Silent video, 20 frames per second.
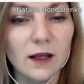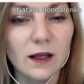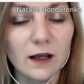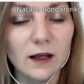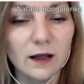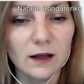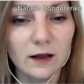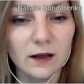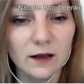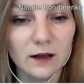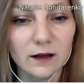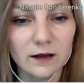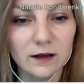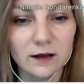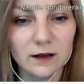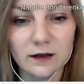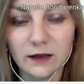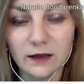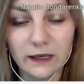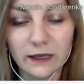
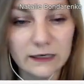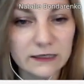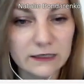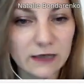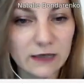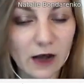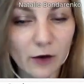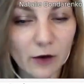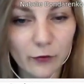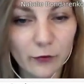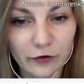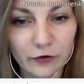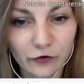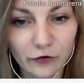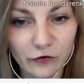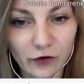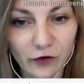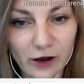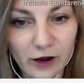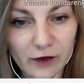And our
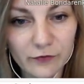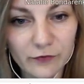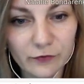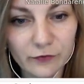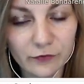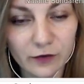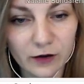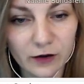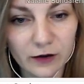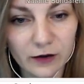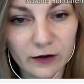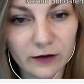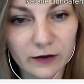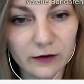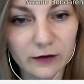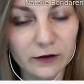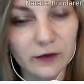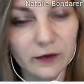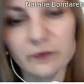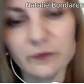chef,
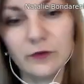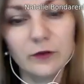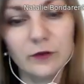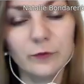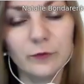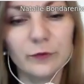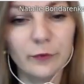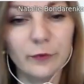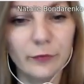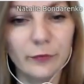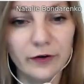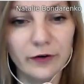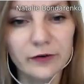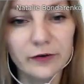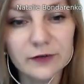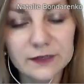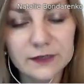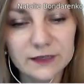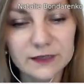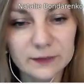he will
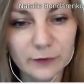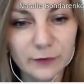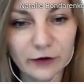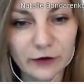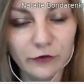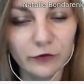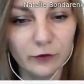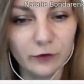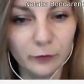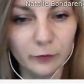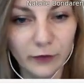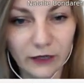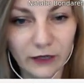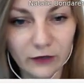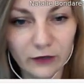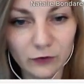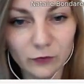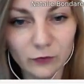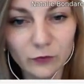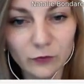prepare the special
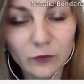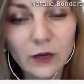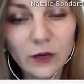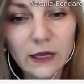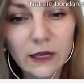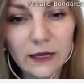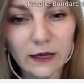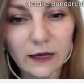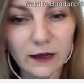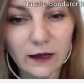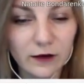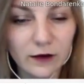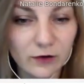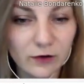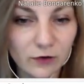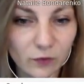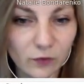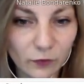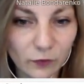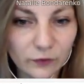menu
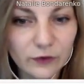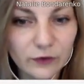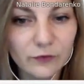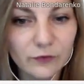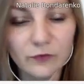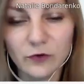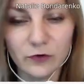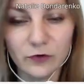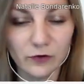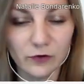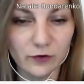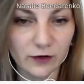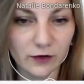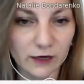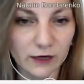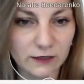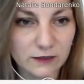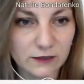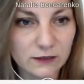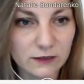only for your
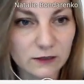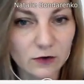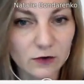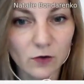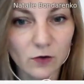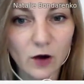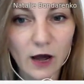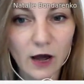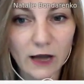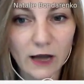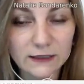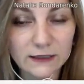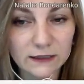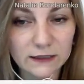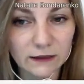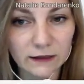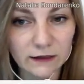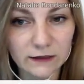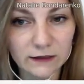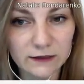guests. So I
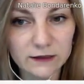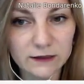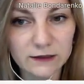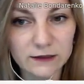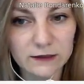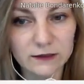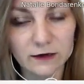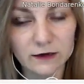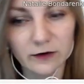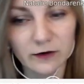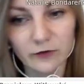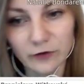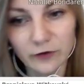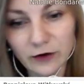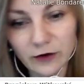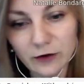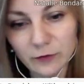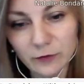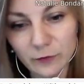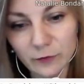think it's
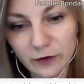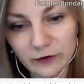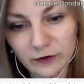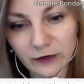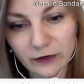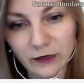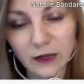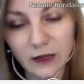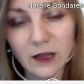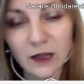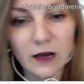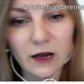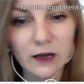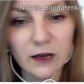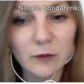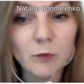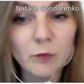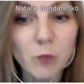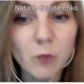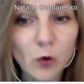really very
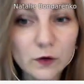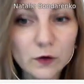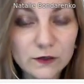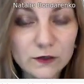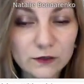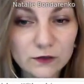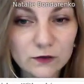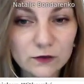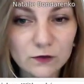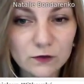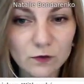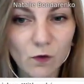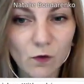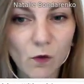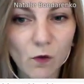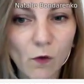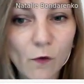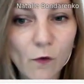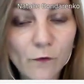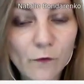important to
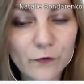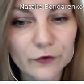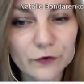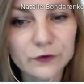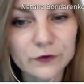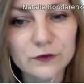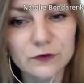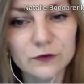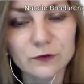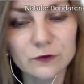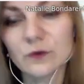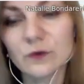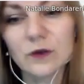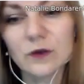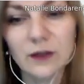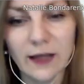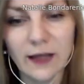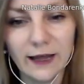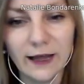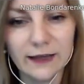offer to
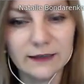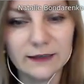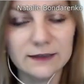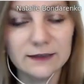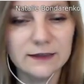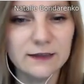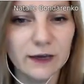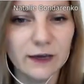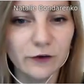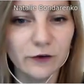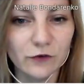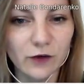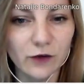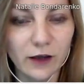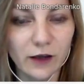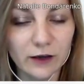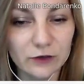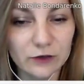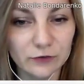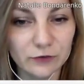clients such
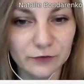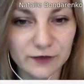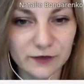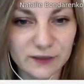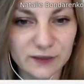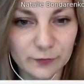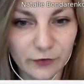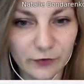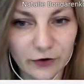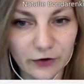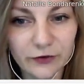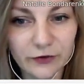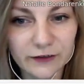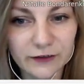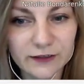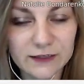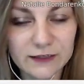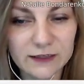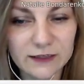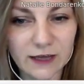kind of
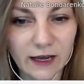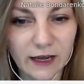experience.